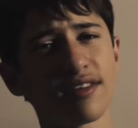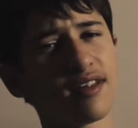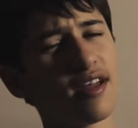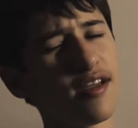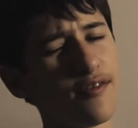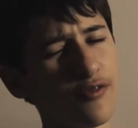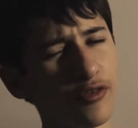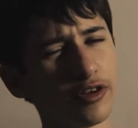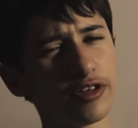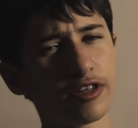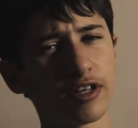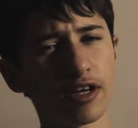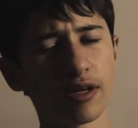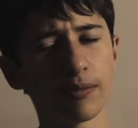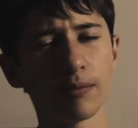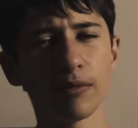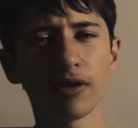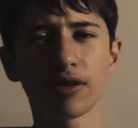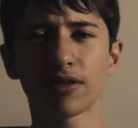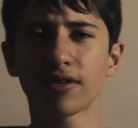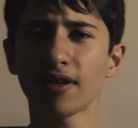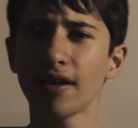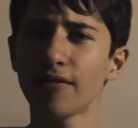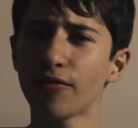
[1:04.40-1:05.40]
Every 10
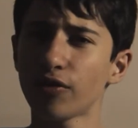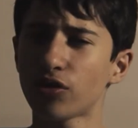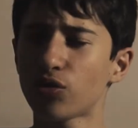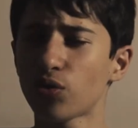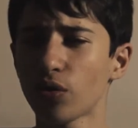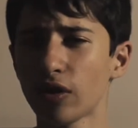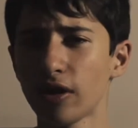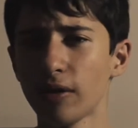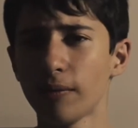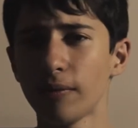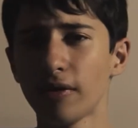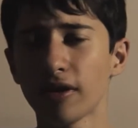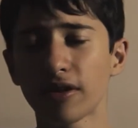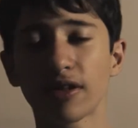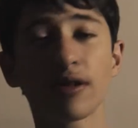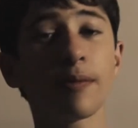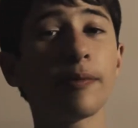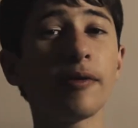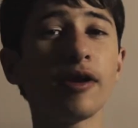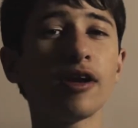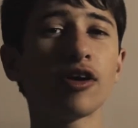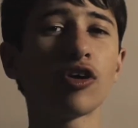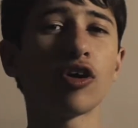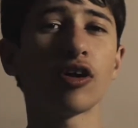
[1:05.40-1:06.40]
minutes, every 20 minutes,
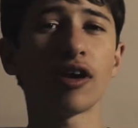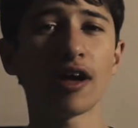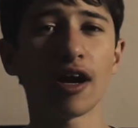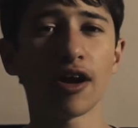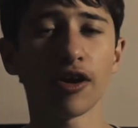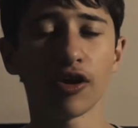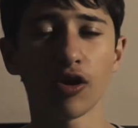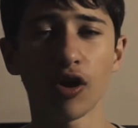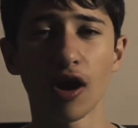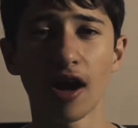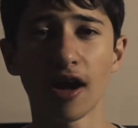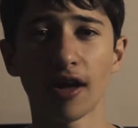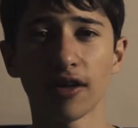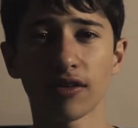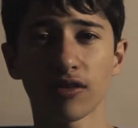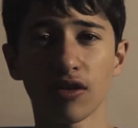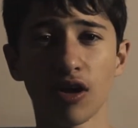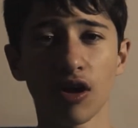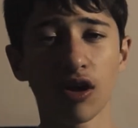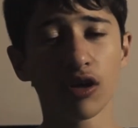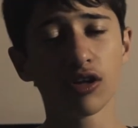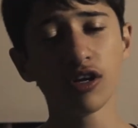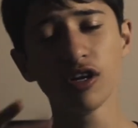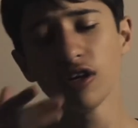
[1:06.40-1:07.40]
depending on how your eyes
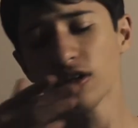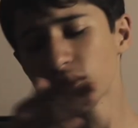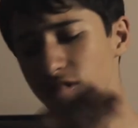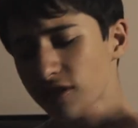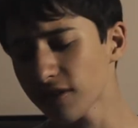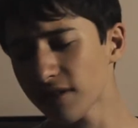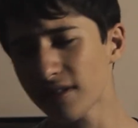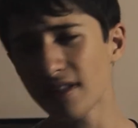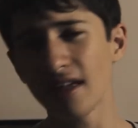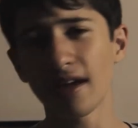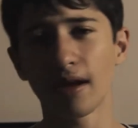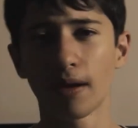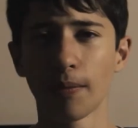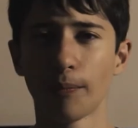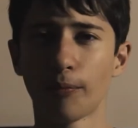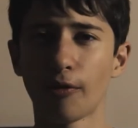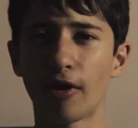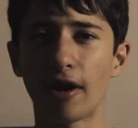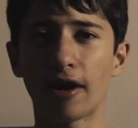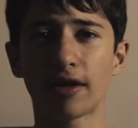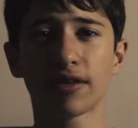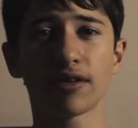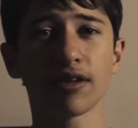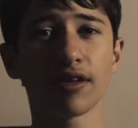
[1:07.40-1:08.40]
are, just take a
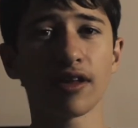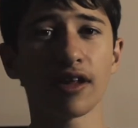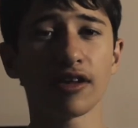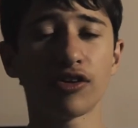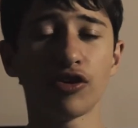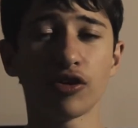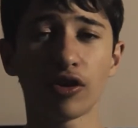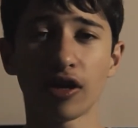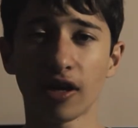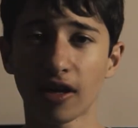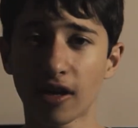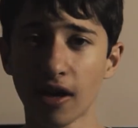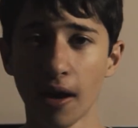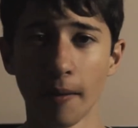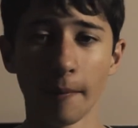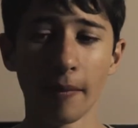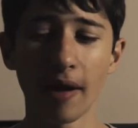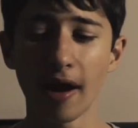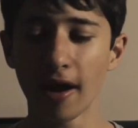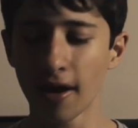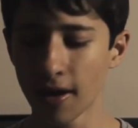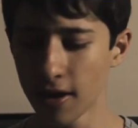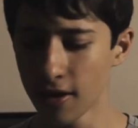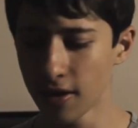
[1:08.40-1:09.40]
break so that you can come
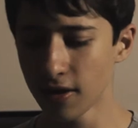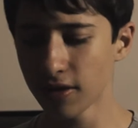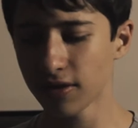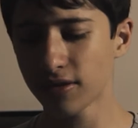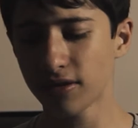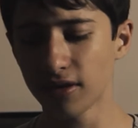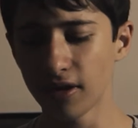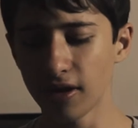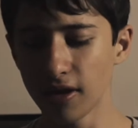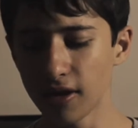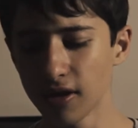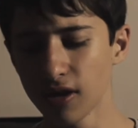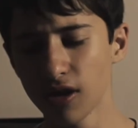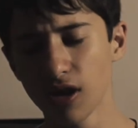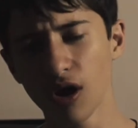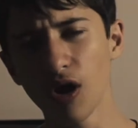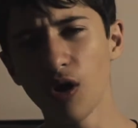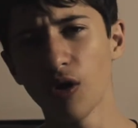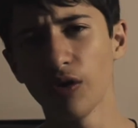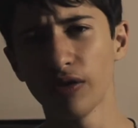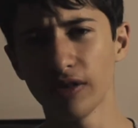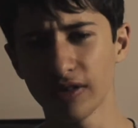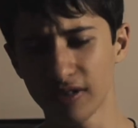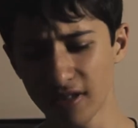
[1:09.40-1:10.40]
back, see,
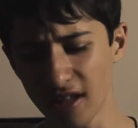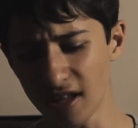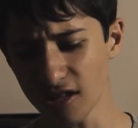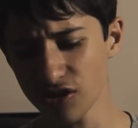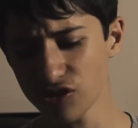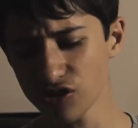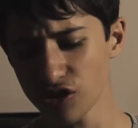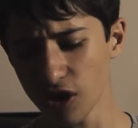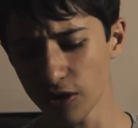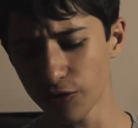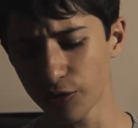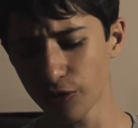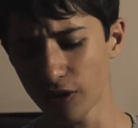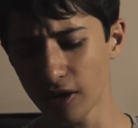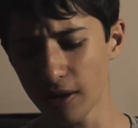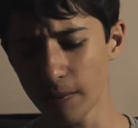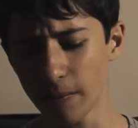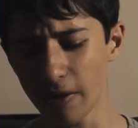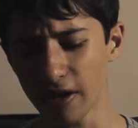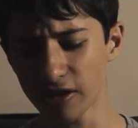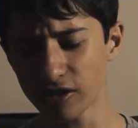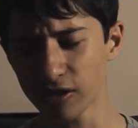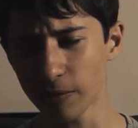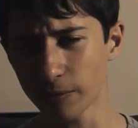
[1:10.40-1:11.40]
oh, is that shot really
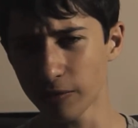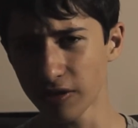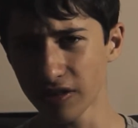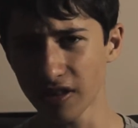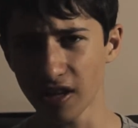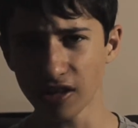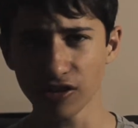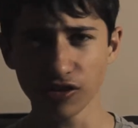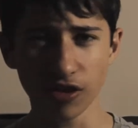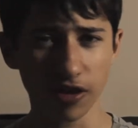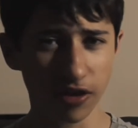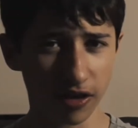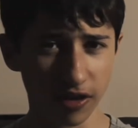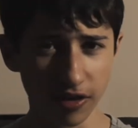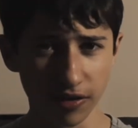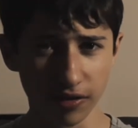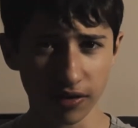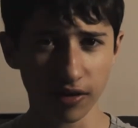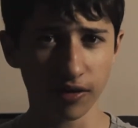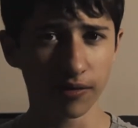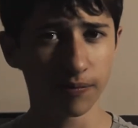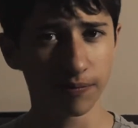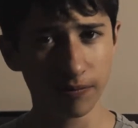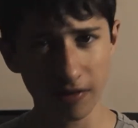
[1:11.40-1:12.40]
matched up to that shot? Is
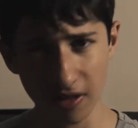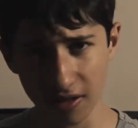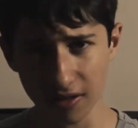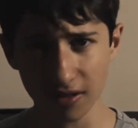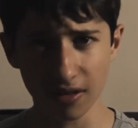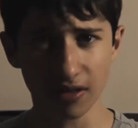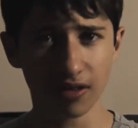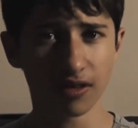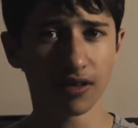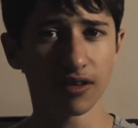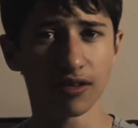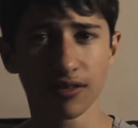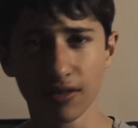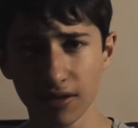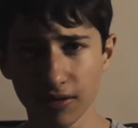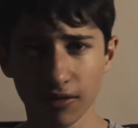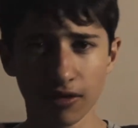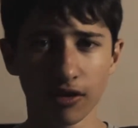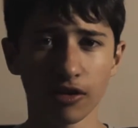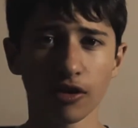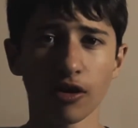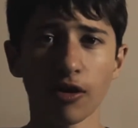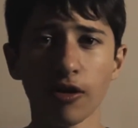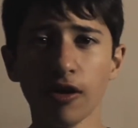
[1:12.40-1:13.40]
it,
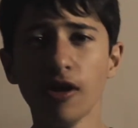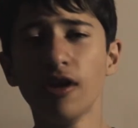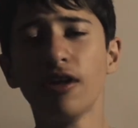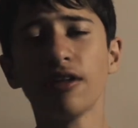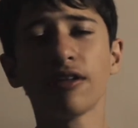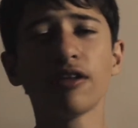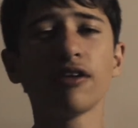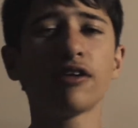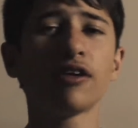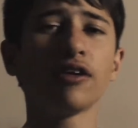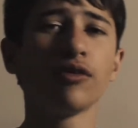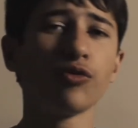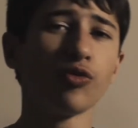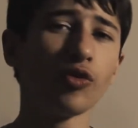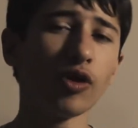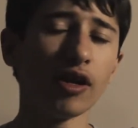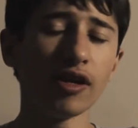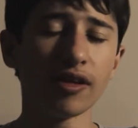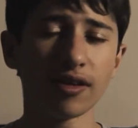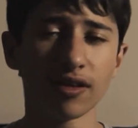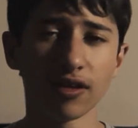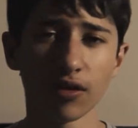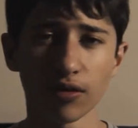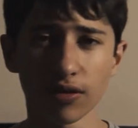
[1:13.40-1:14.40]
so you can really
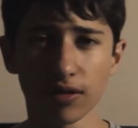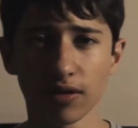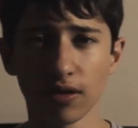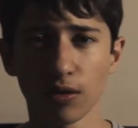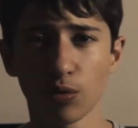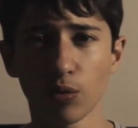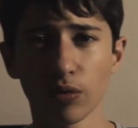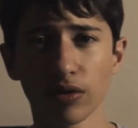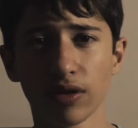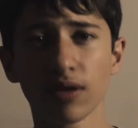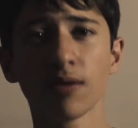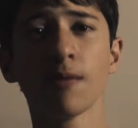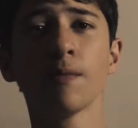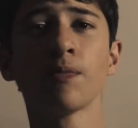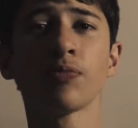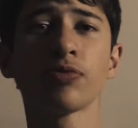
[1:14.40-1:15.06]
see your sequence.